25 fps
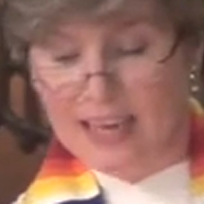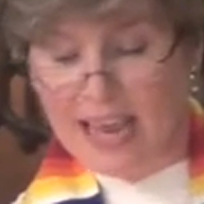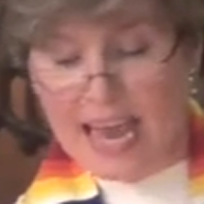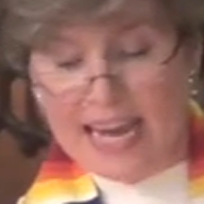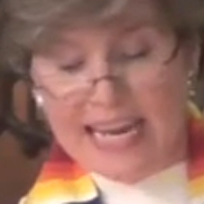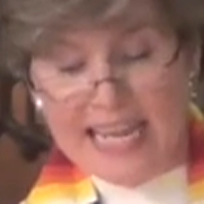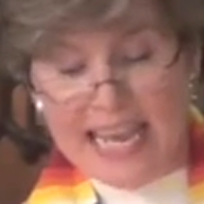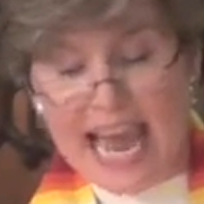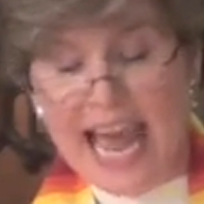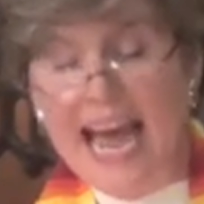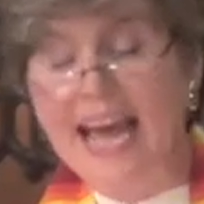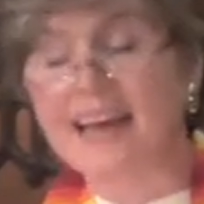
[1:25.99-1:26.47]

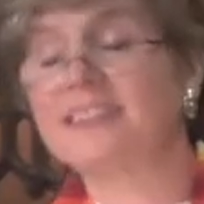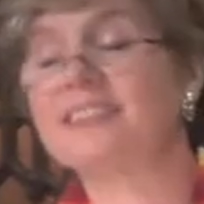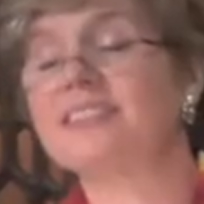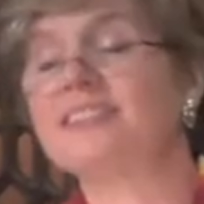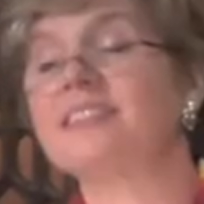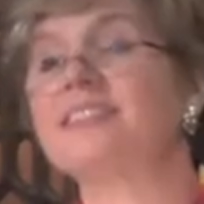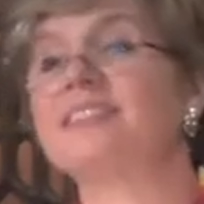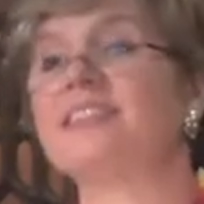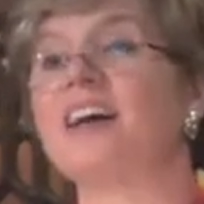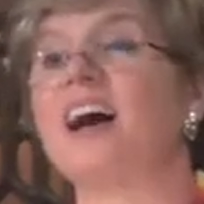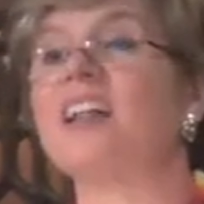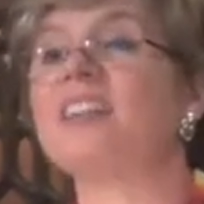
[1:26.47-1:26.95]
And he
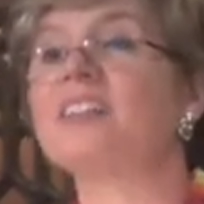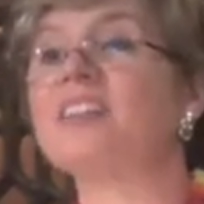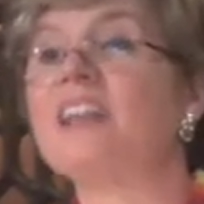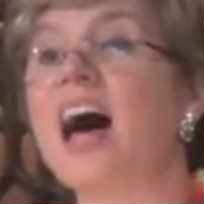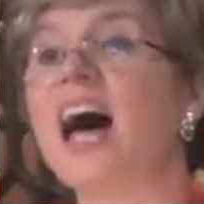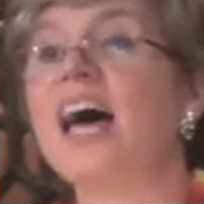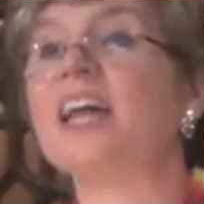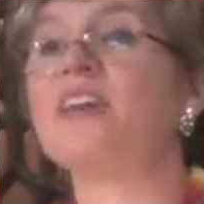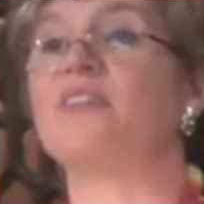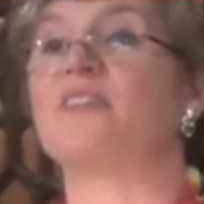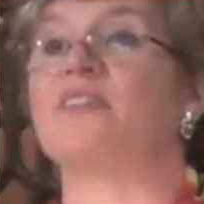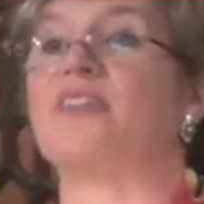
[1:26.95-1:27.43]
asks a
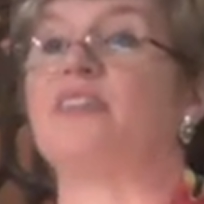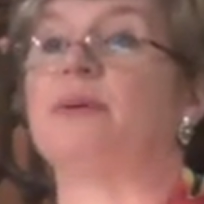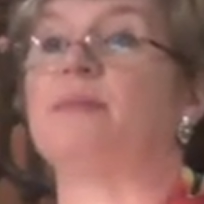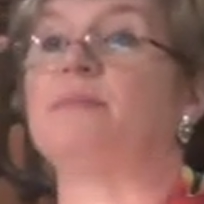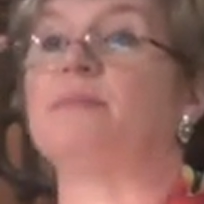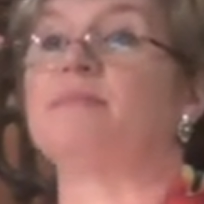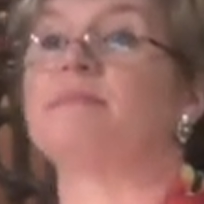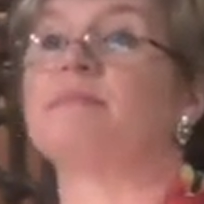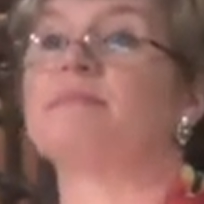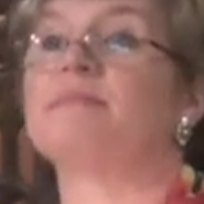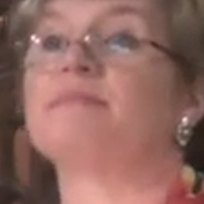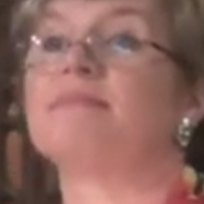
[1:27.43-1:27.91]
lot of
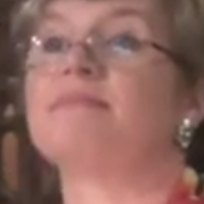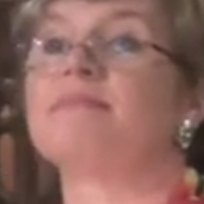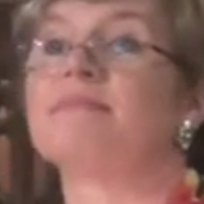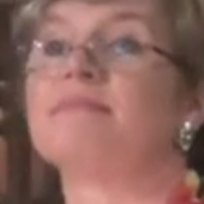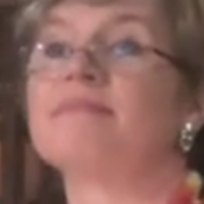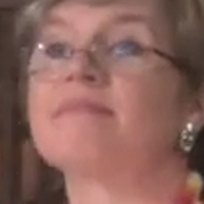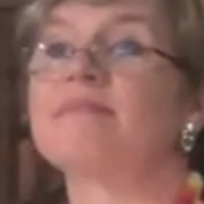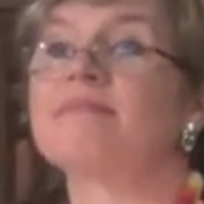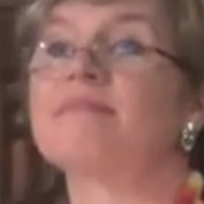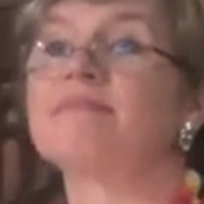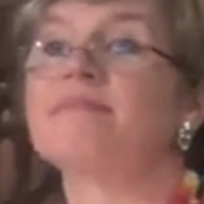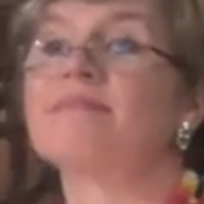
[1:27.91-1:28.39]
them,
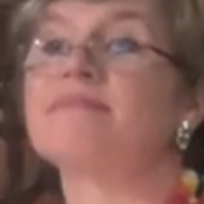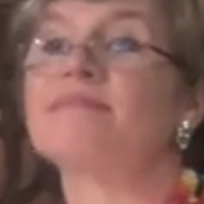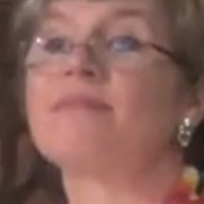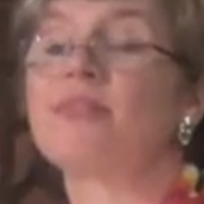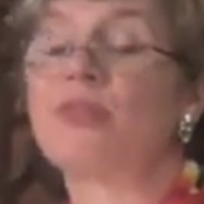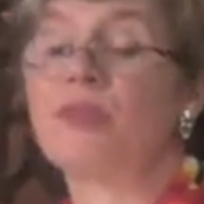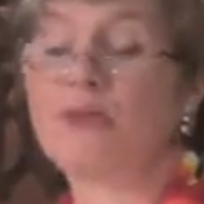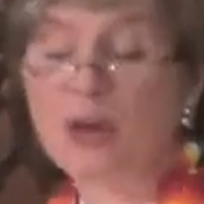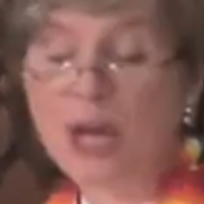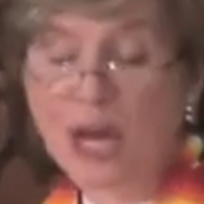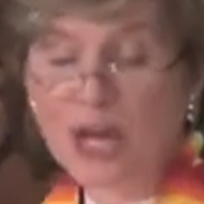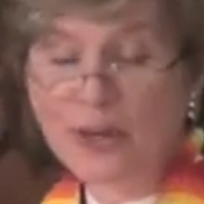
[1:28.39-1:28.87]

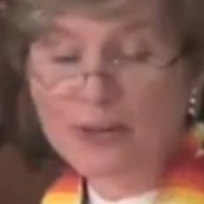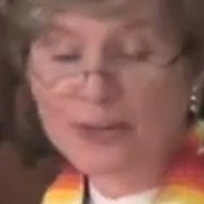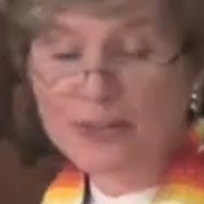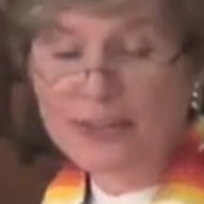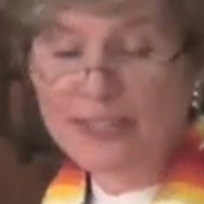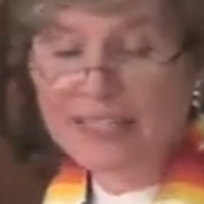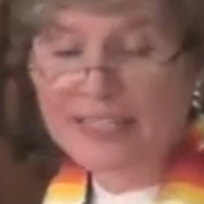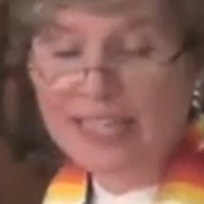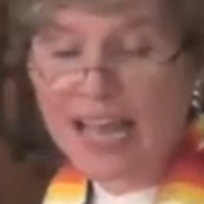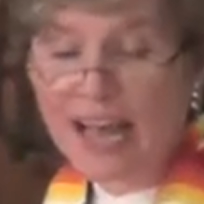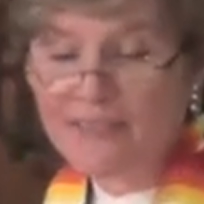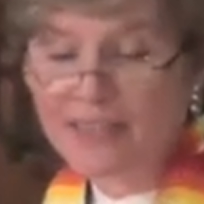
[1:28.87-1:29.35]

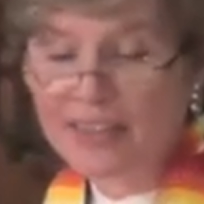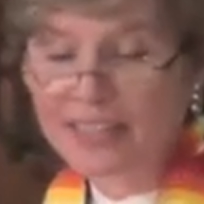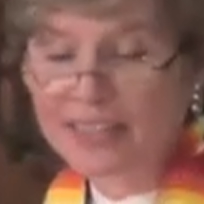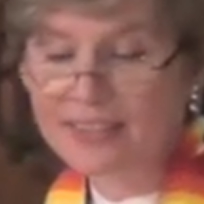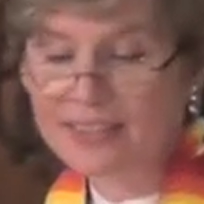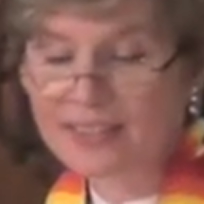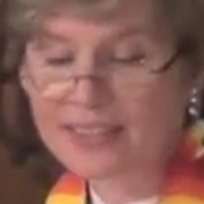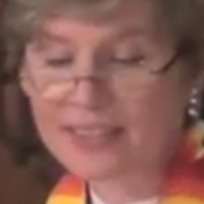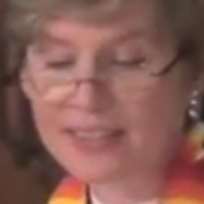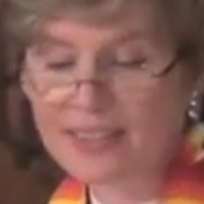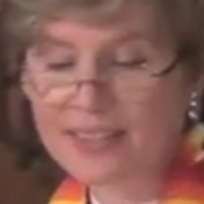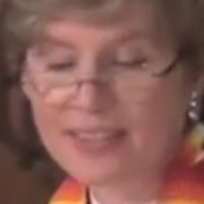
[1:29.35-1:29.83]
307